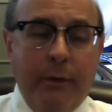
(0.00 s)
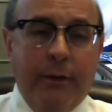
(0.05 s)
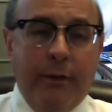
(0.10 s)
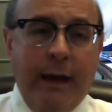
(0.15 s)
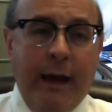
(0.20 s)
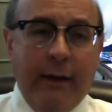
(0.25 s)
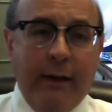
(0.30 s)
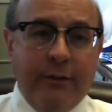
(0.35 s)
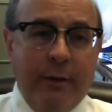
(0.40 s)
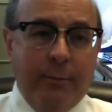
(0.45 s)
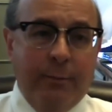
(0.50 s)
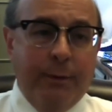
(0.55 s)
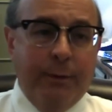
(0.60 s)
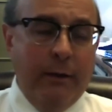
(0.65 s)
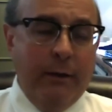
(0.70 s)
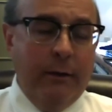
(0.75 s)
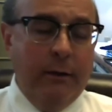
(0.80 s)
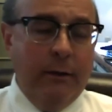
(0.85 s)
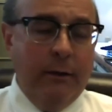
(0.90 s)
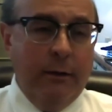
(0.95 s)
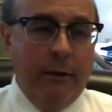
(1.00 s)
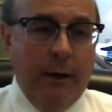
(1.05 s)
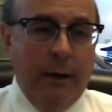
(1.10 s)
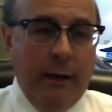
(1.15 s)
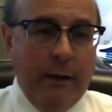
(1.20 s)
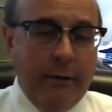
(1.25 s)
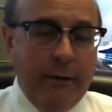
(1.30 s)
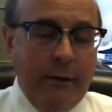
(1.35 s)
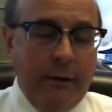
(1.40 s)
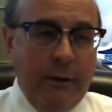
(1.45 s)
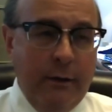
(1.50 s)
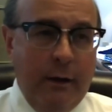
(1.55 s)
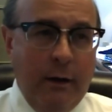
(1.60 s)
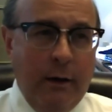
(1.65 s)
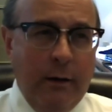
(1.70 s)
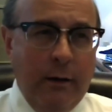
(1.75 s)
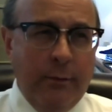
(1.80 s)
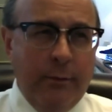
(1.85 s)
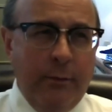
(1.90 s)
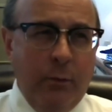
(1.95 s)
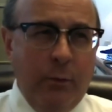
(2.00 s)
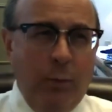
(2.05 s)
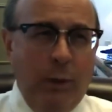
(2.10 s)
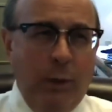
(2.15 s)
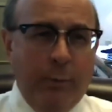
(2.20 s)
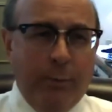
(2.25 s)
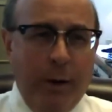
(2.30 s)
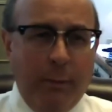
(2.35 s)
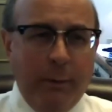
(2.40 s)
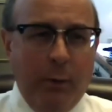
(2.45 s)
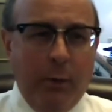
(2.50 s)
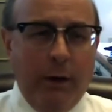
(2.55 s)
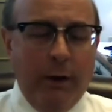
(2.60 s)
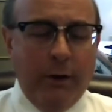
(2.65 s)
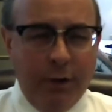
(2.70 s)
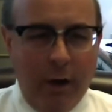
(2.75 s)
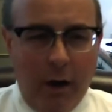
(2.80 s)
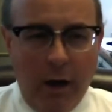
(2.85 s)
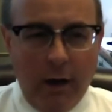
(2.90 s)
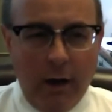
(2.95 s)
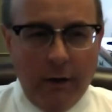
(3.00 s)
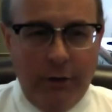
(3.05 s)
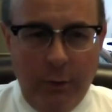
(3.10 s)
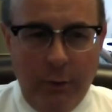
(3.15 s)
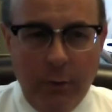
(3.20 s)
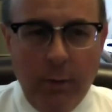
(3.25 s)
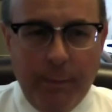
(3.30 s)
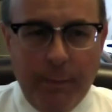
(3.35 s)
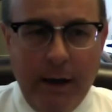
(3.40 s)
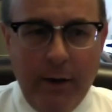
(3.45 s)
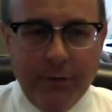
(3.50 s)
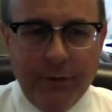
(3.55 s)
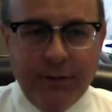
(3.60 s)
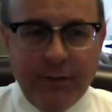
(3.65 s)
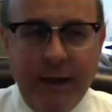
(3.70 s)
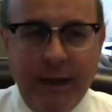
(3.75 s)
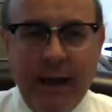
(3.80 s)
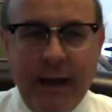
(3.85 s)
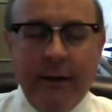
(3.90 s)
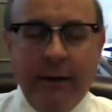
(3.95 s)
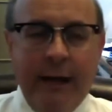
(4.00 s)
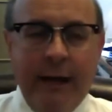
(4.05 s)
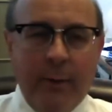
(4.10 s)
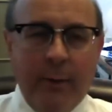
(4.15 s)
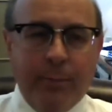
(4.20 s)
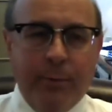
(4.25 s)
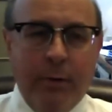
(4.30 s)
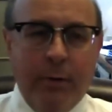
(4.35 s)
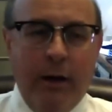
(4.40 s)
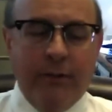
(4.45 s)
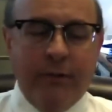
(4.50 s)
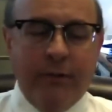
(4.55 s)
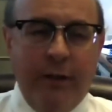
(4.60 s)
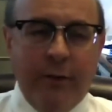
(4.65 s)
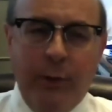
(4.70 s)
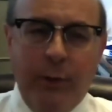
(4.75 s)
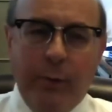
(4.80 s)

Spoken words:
that's something that we'd probably want to talk to you about that and how to process.